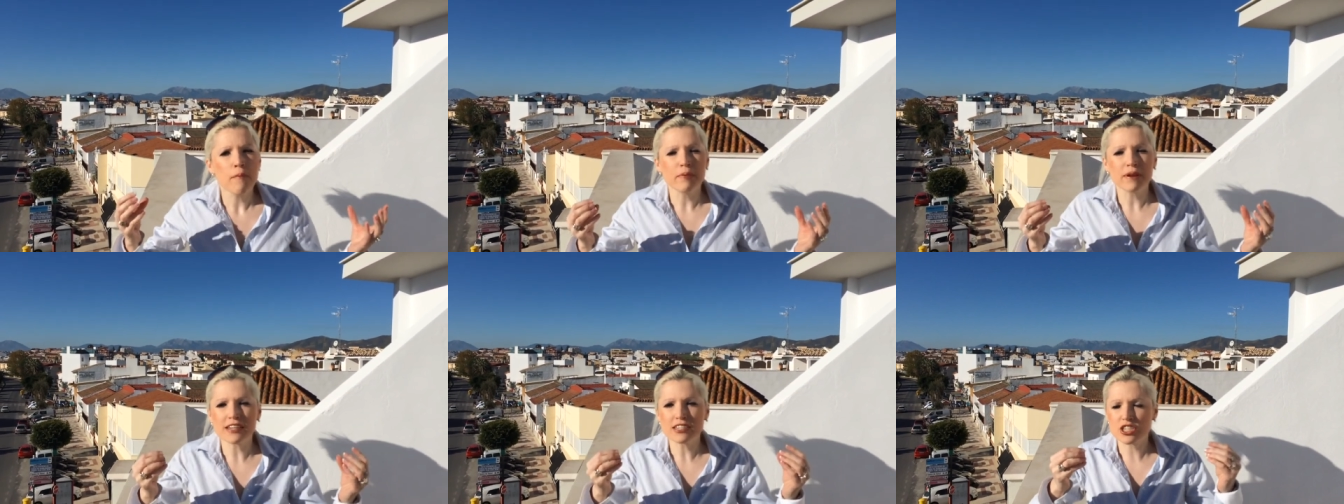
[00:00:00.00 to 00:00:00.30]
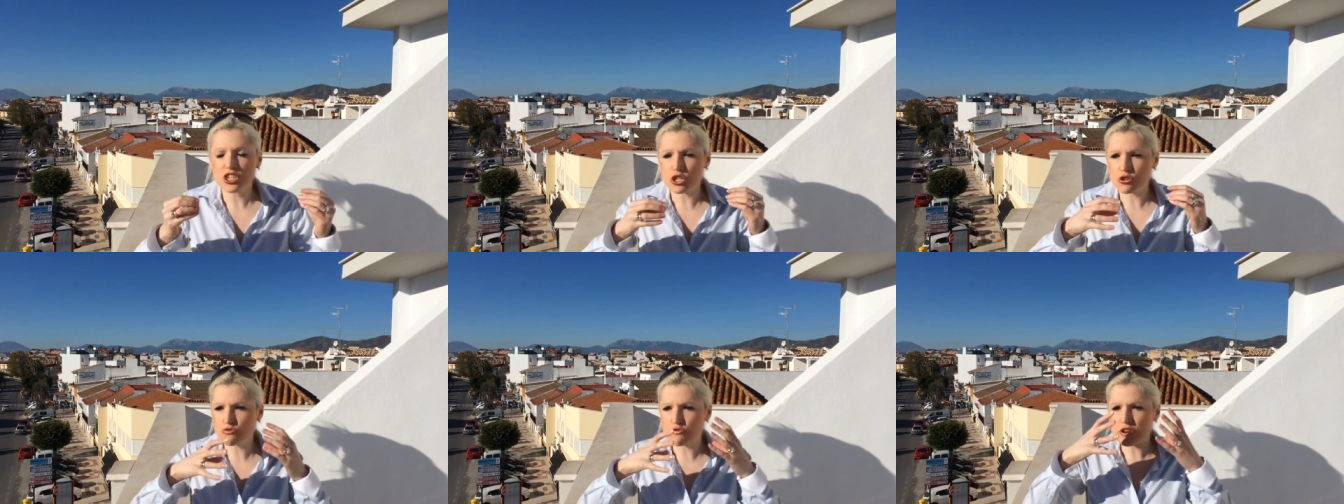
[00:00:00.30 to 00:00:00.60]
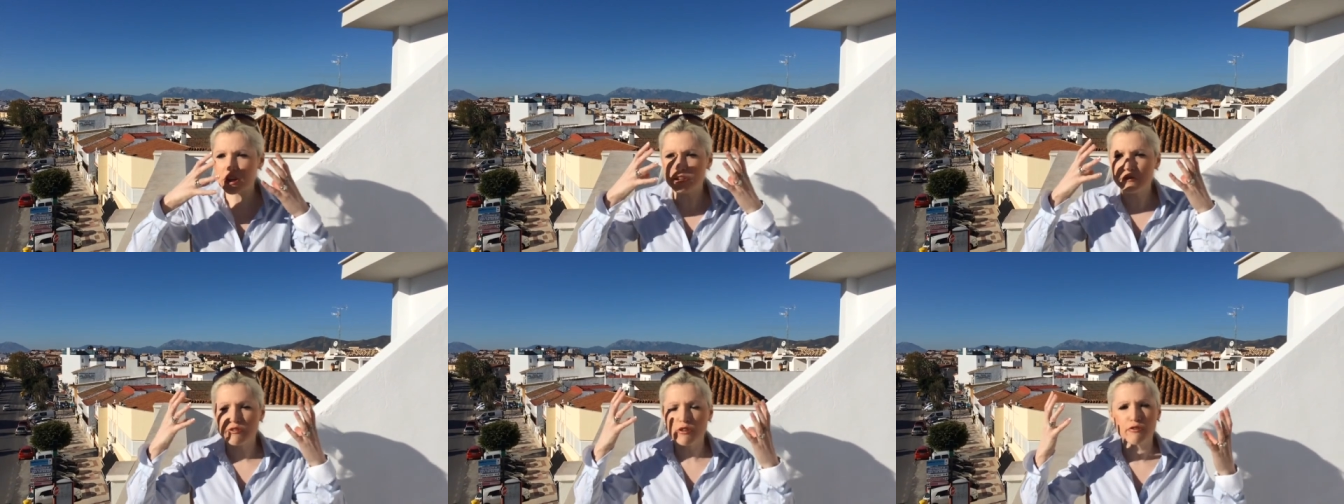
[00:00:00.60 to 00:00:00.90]
but it's just
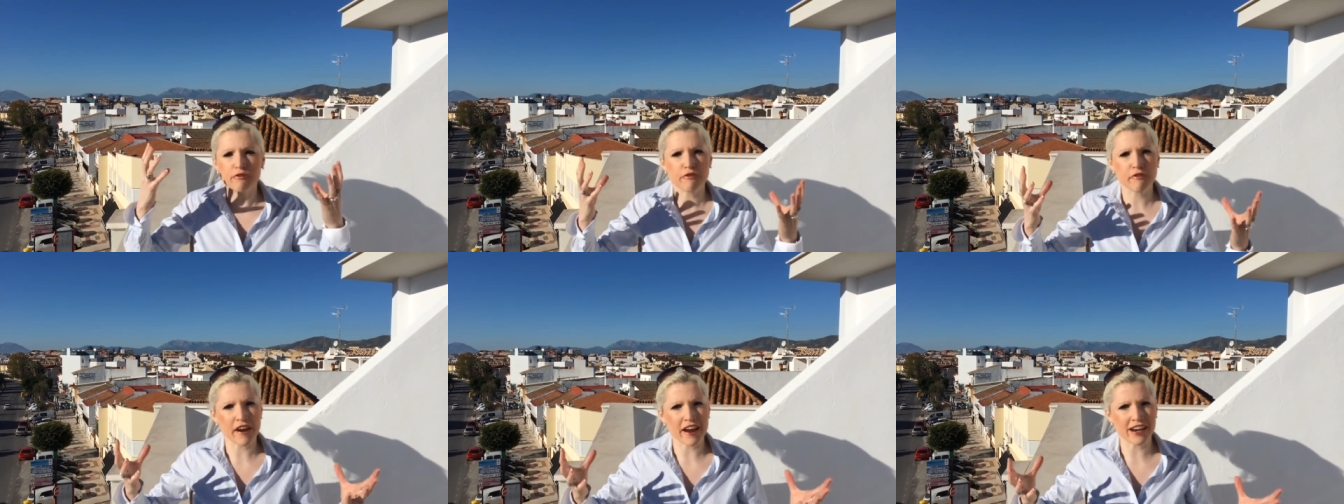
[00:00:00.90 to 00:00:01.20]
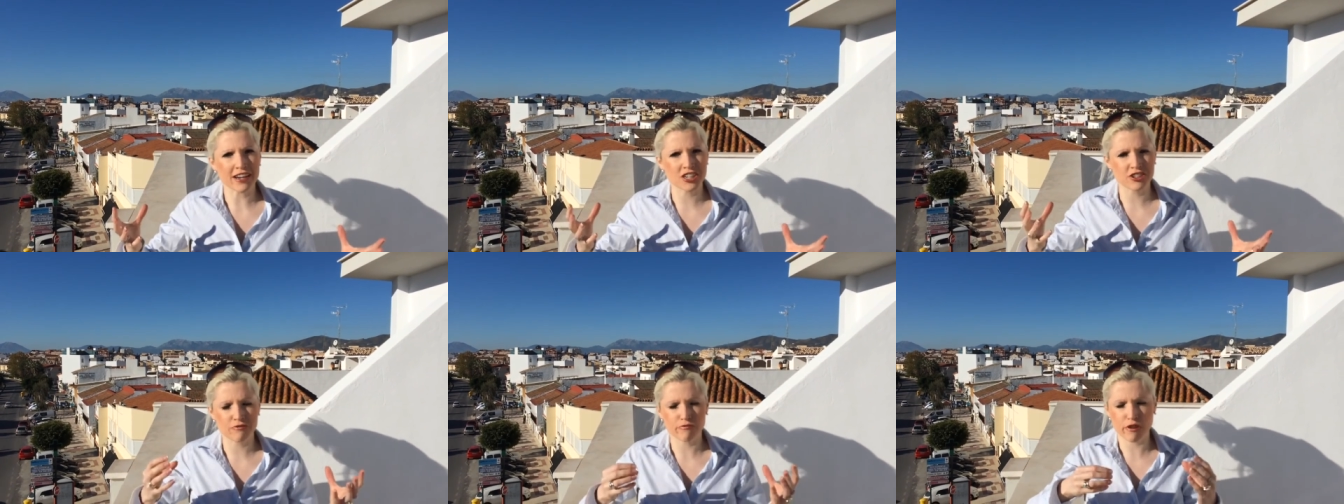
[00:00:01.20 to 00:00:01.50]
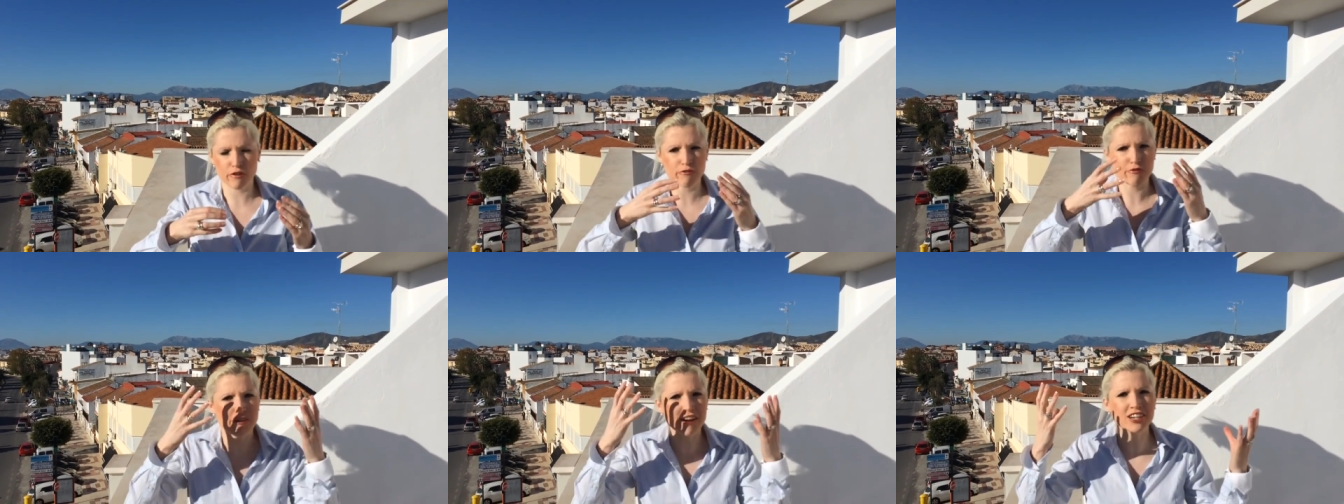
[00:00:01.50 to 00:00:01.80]
really
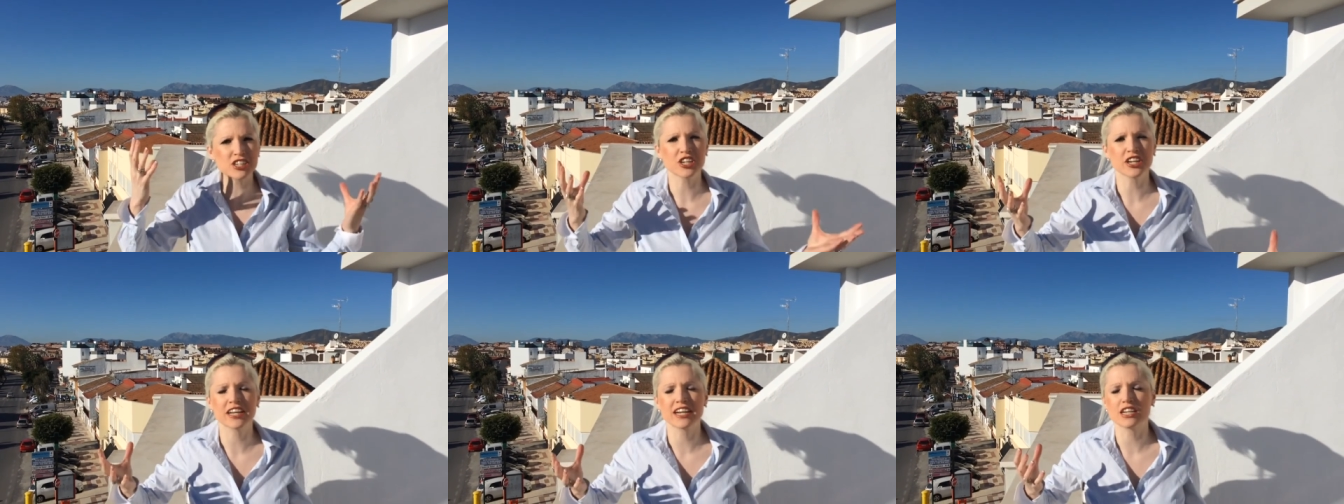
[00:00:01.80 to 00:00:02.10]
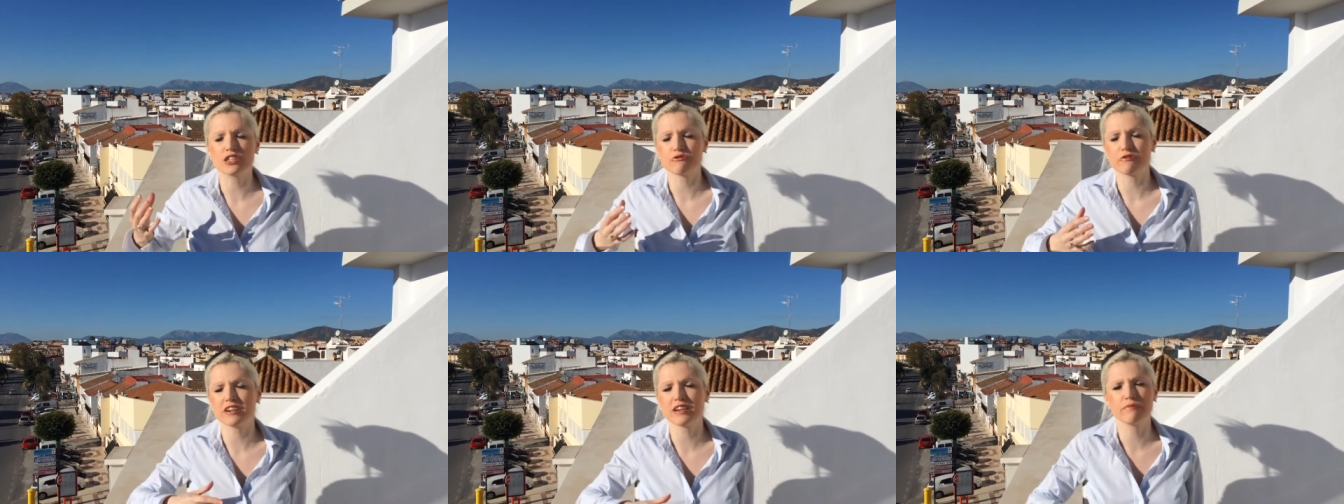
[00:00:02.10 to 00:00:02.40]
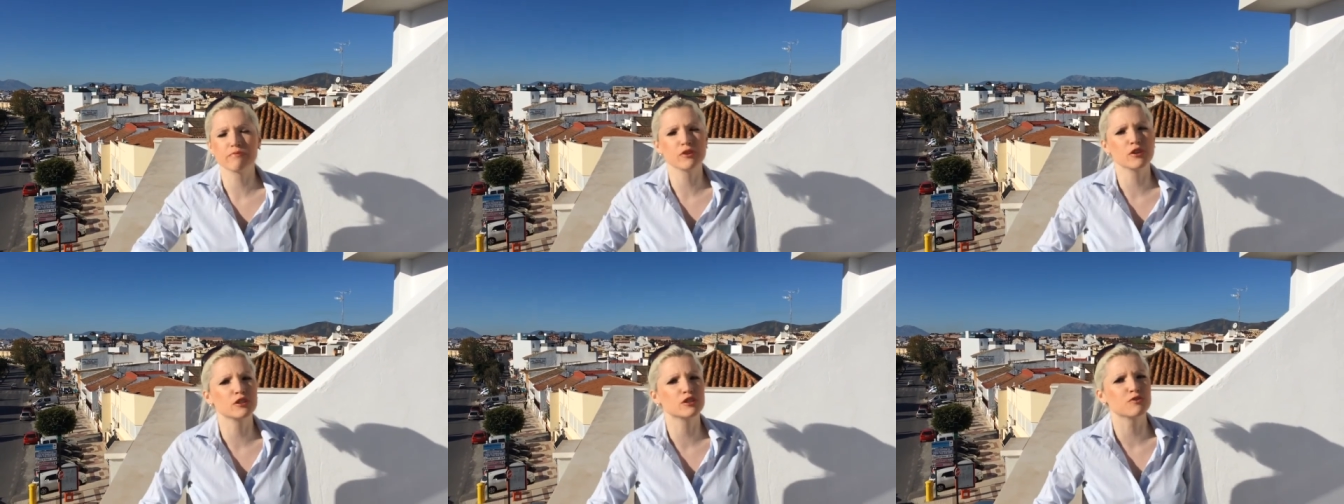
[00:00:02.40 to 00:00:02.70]
refreshing and it's
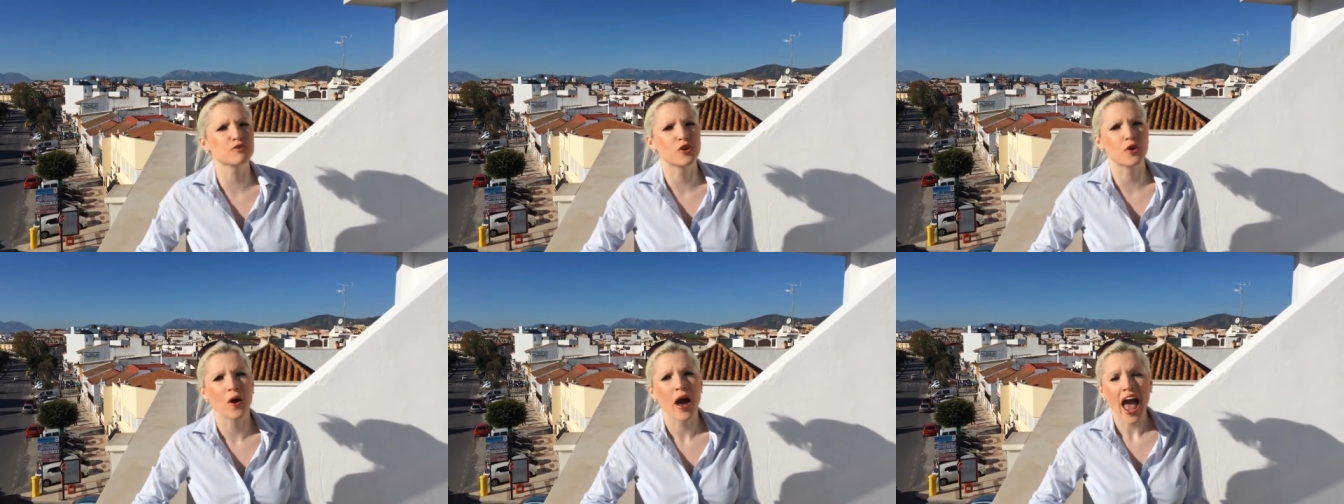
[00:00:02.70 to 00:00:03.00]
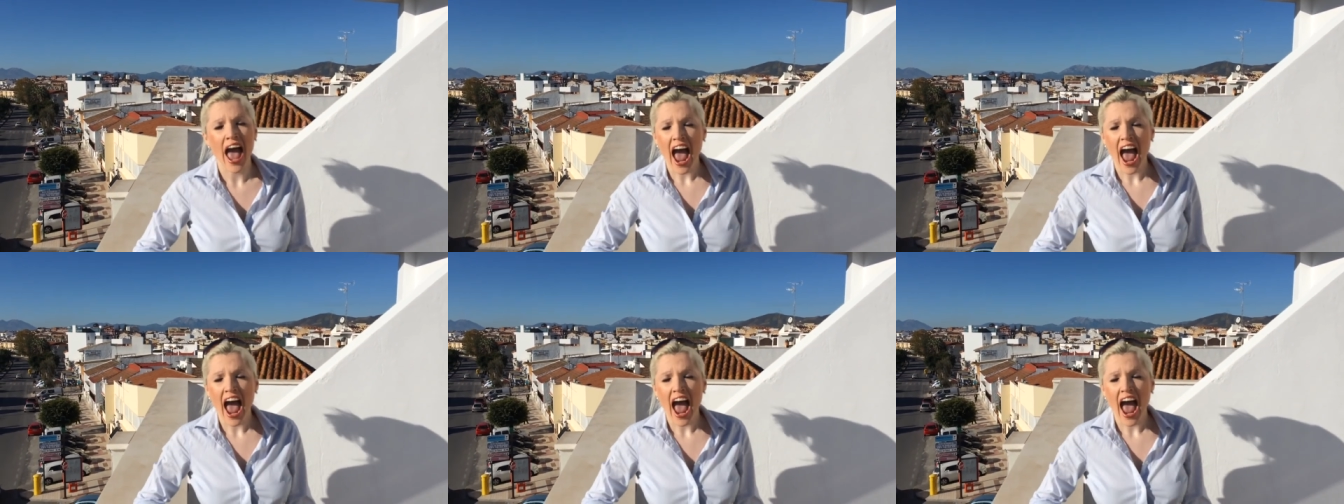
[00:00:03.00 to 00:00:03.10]
really beautiful.